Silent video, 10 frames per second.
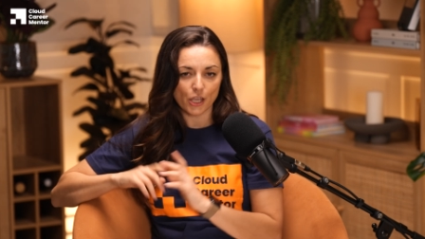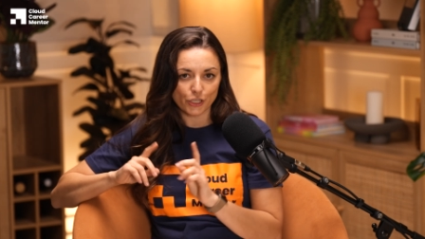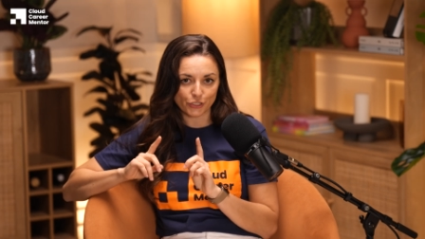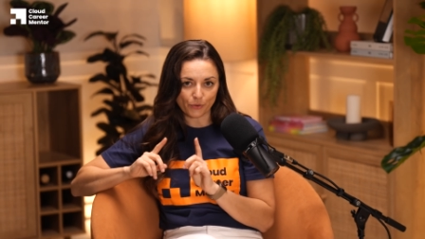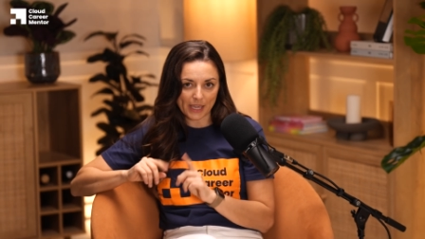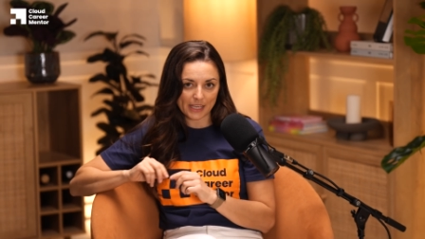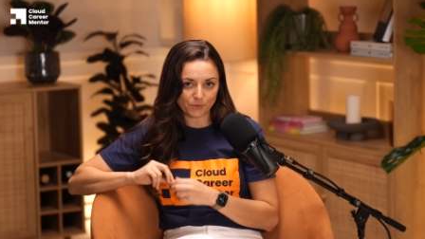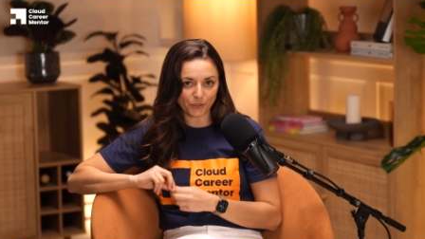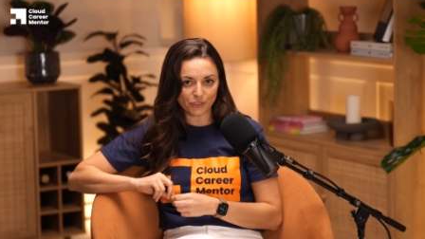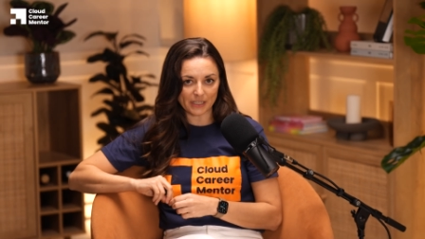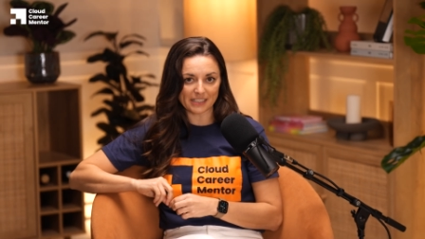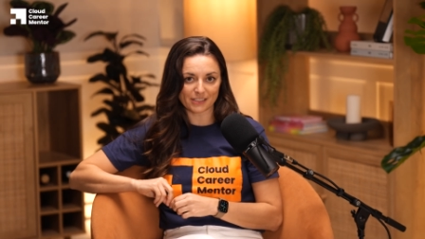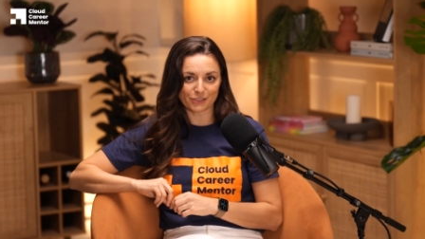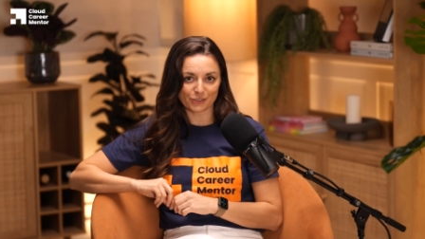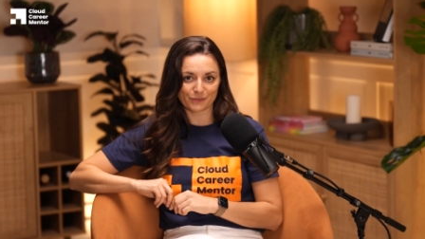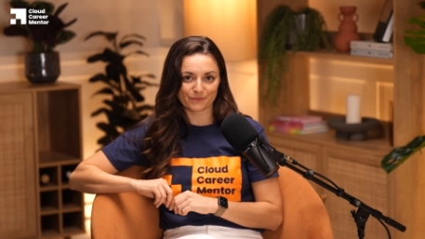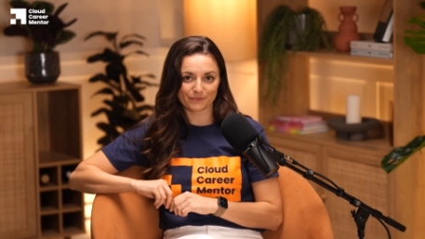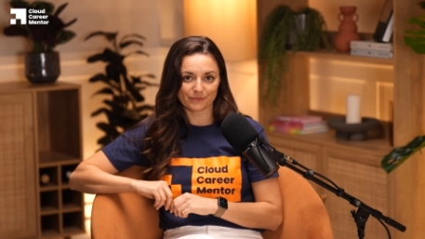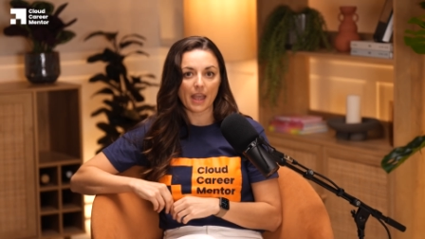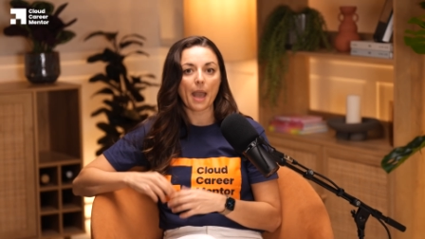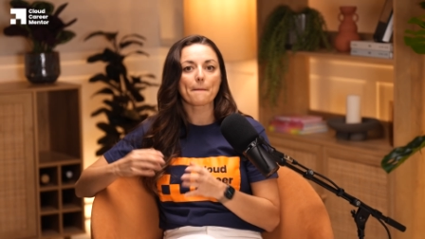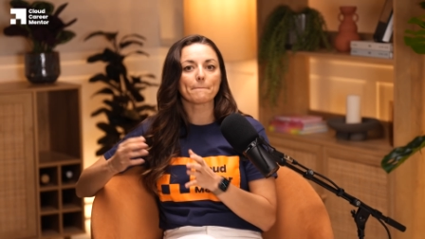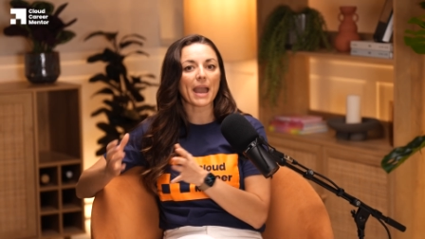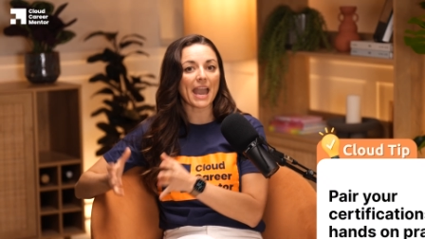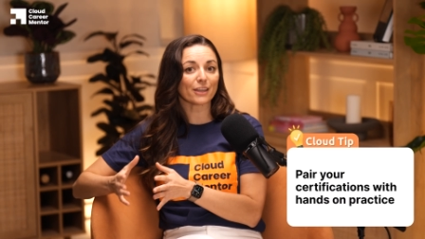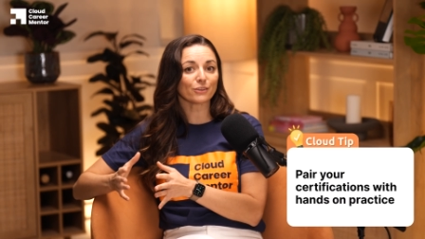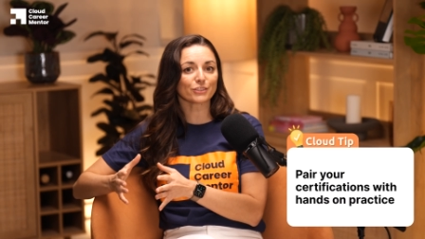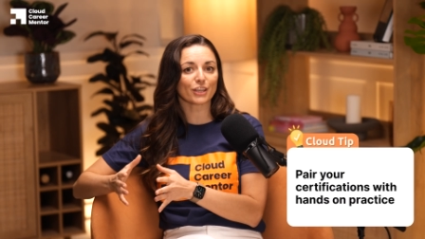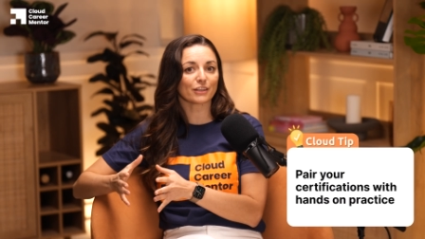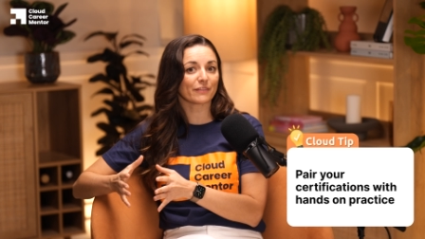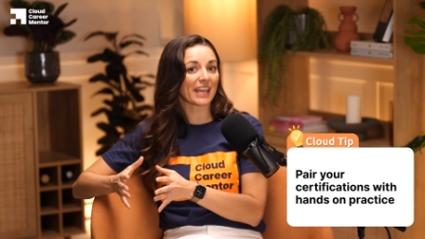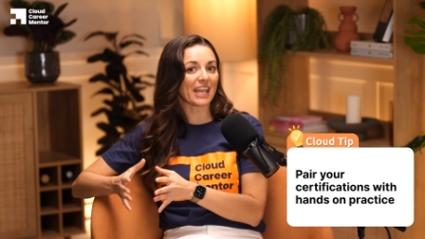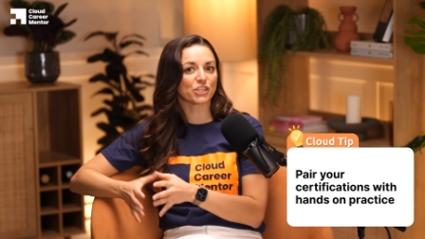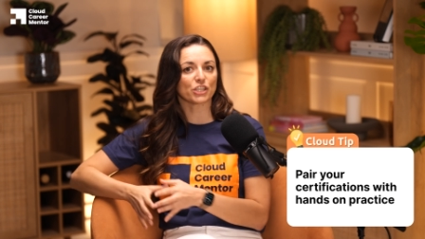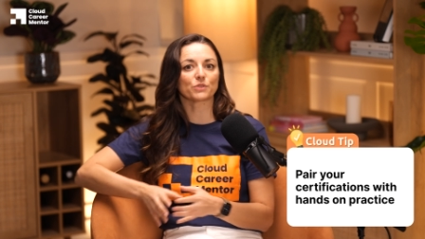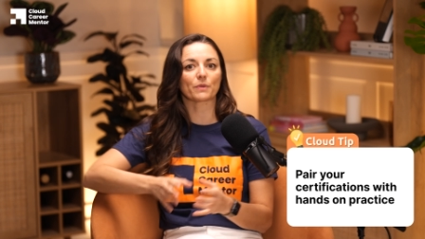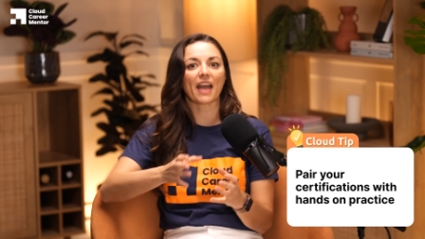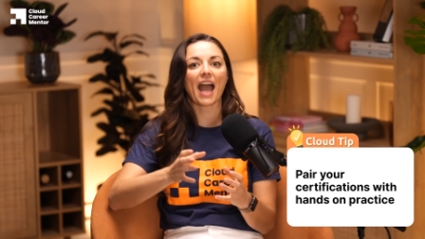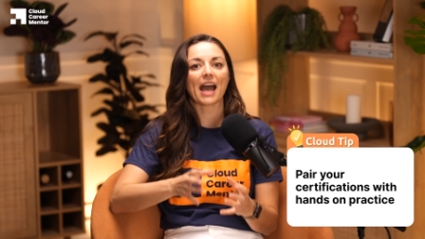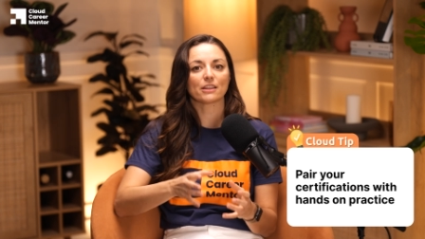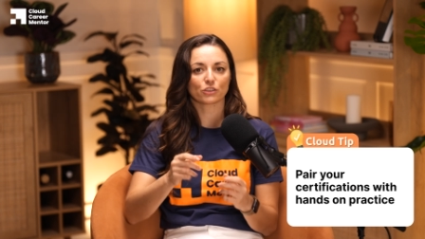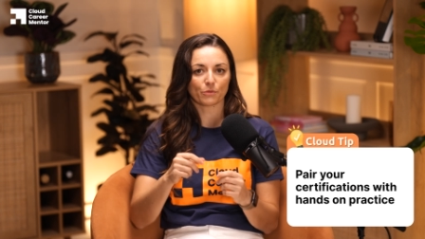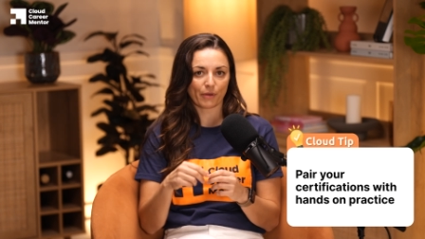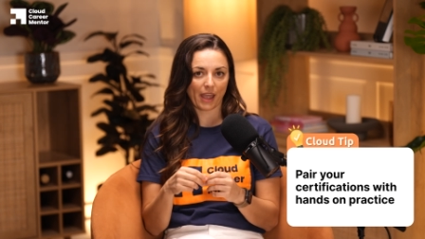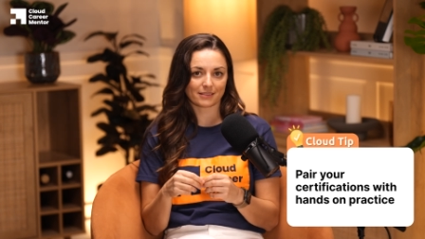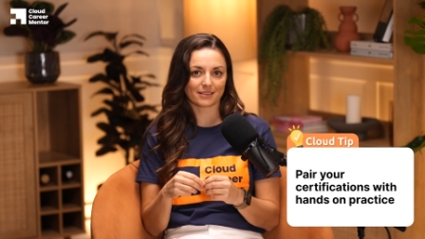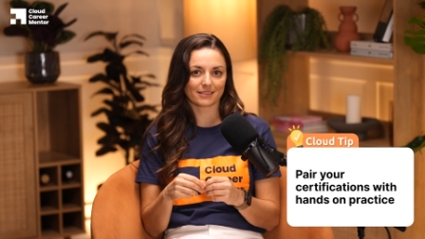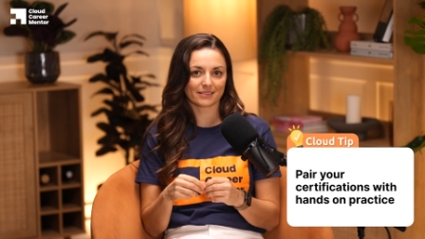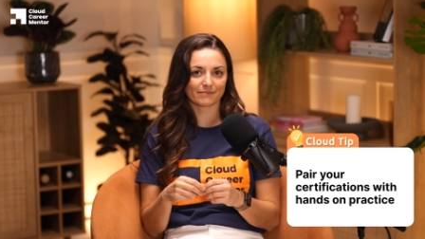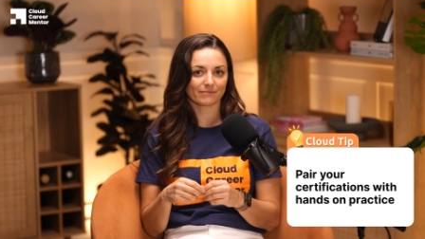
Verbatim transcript: So here's what you need to do. Pair your certifications with hands-on practice.